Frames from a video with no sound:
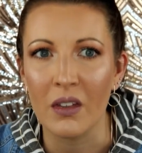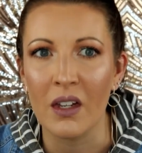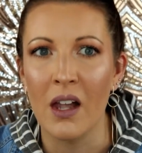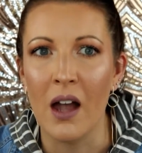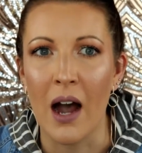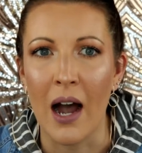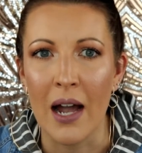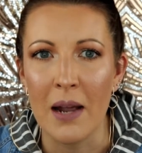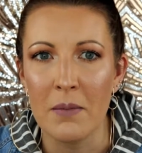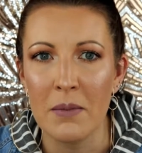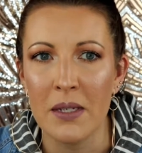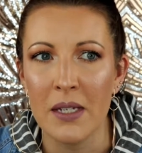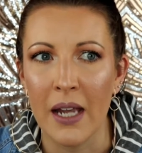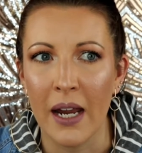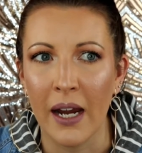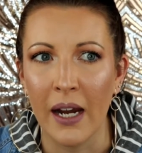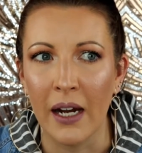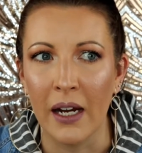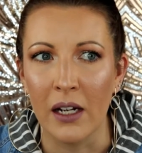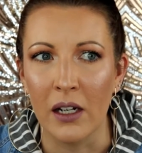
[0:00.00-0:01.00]
I'm
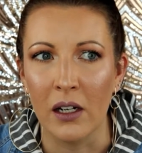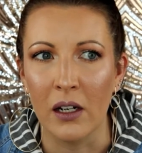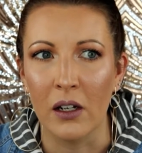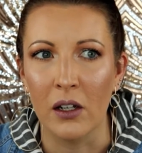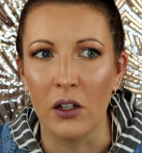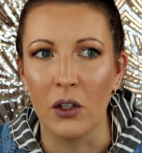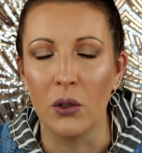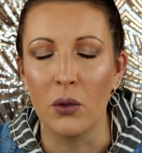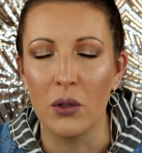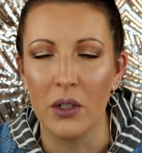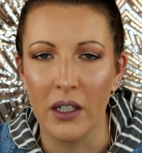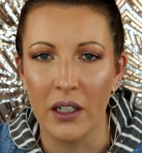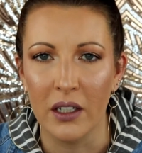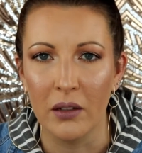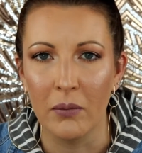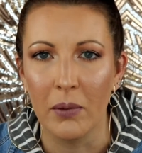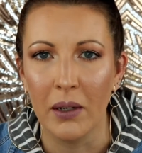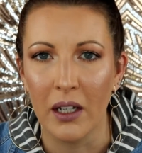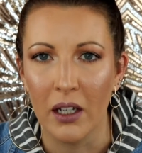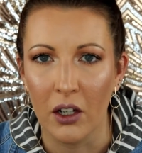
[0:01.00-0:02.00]
saying you need
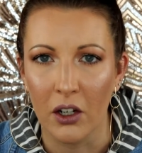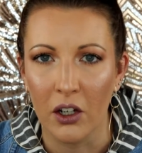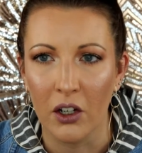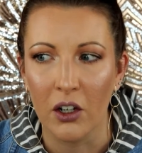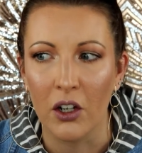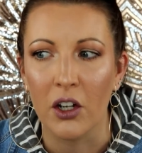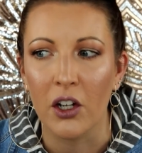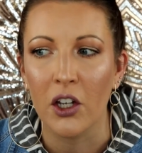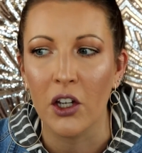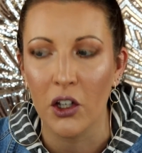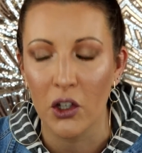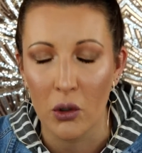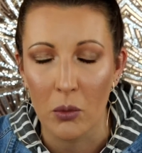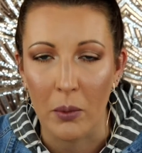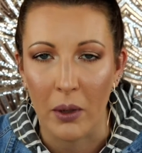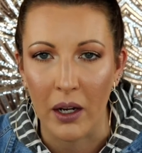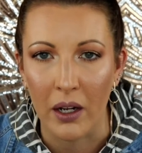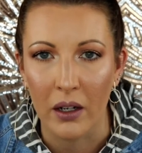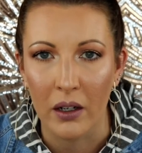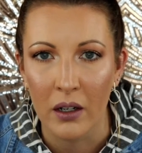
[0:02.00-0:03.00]
to be a good
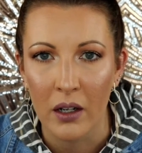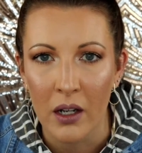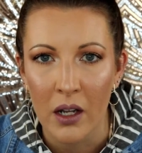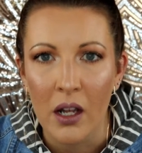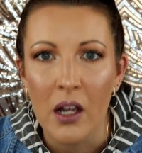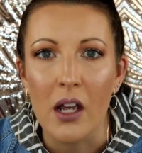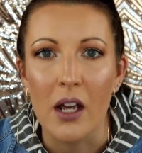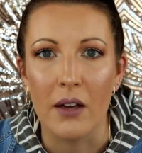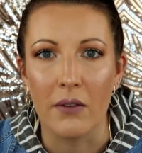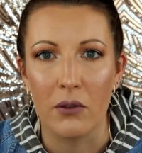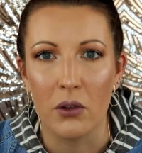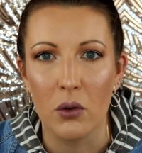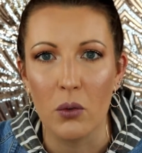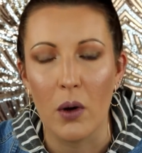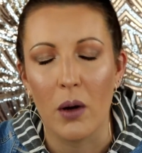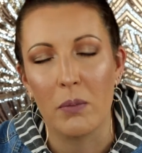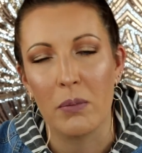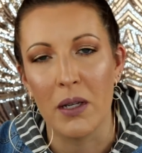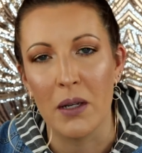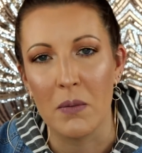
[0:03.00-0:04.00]
human if you
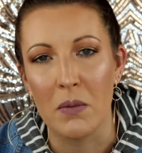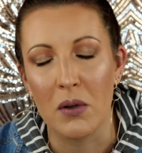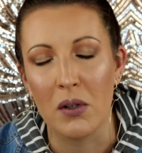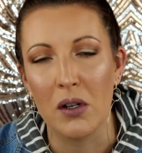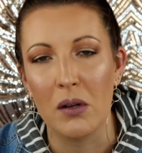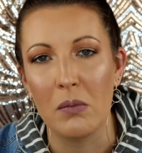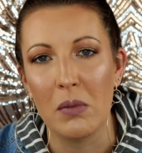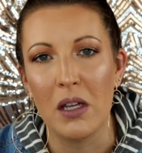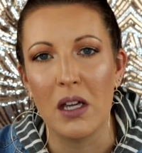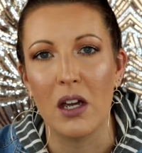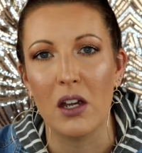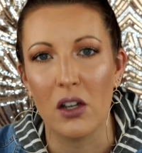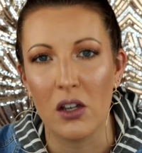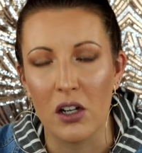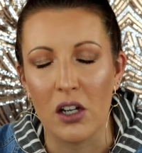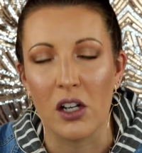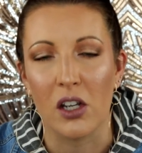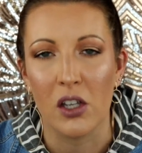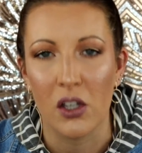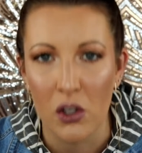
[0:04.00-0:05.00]
want people to be a
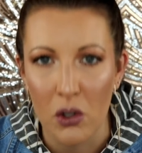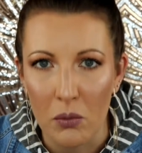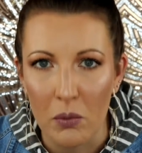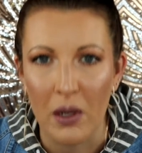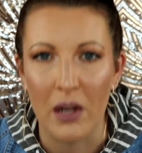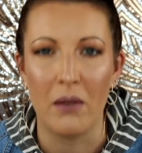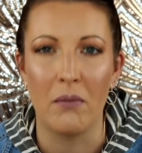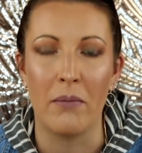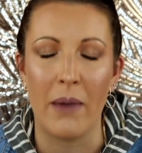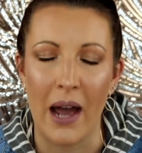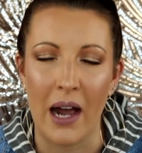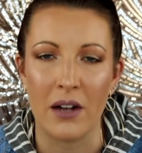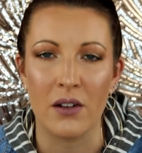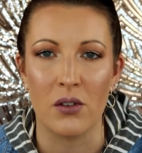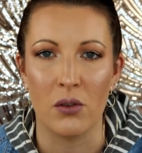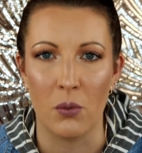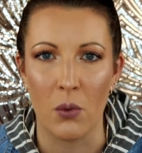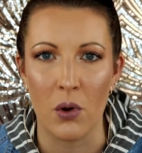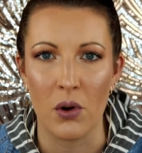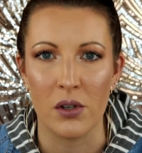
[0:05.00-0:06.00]
good human back
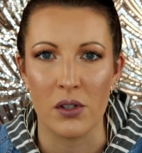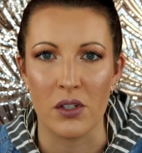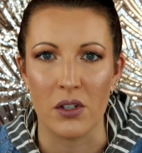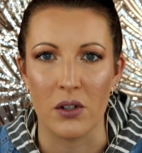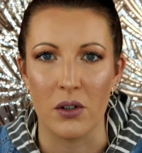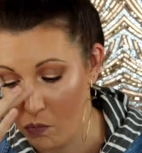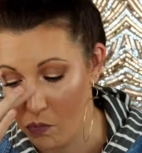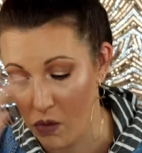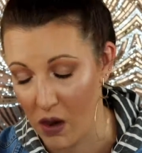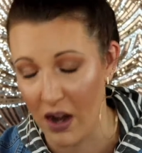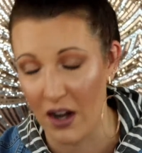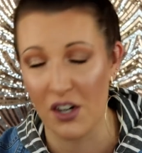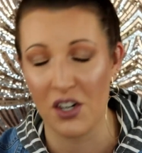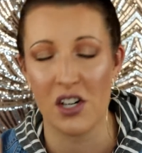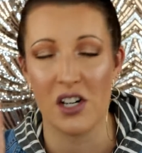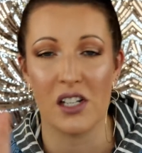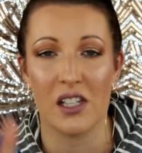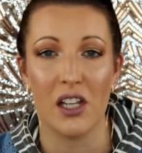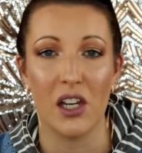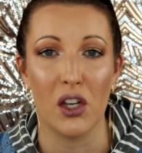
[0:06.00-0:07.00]
towards you. And I
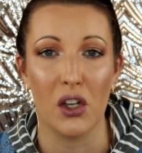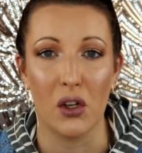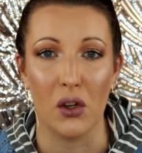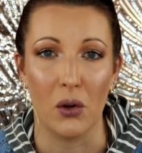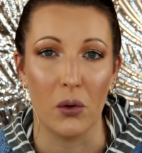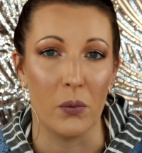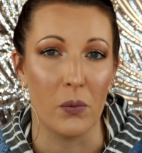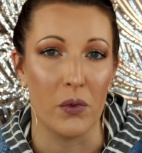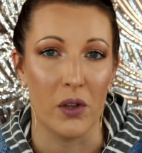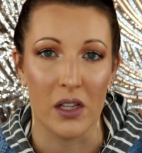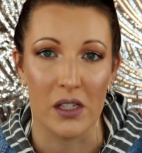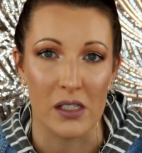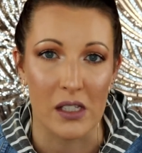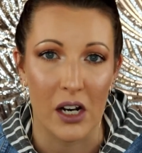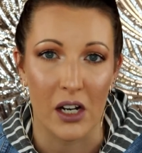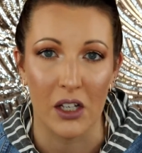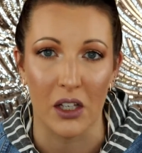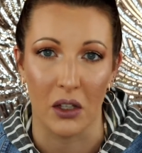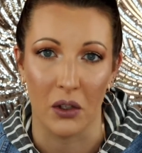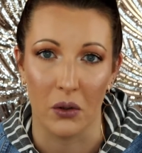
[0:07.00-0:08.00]
shouldn't say you. It's
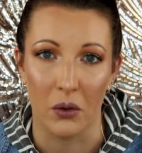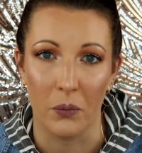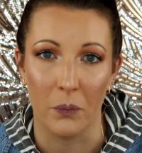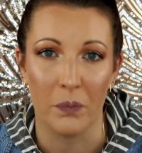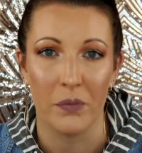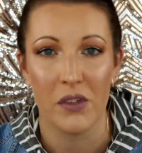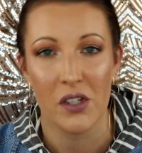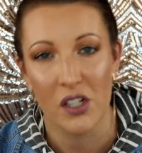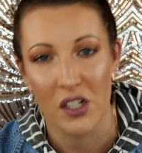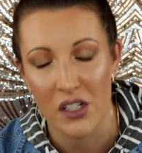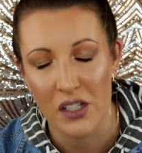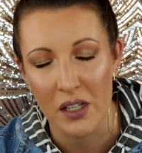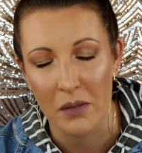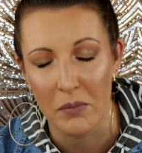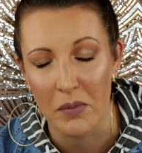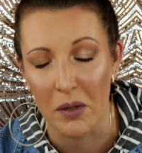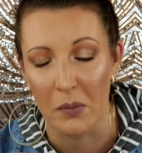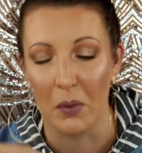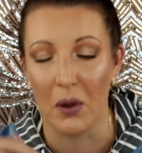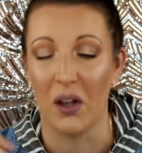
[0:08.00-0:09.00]
not you. It's just some
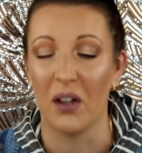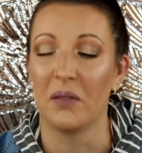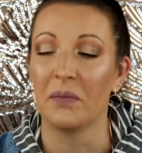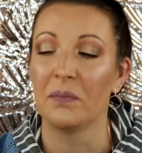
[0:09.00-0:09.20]
people.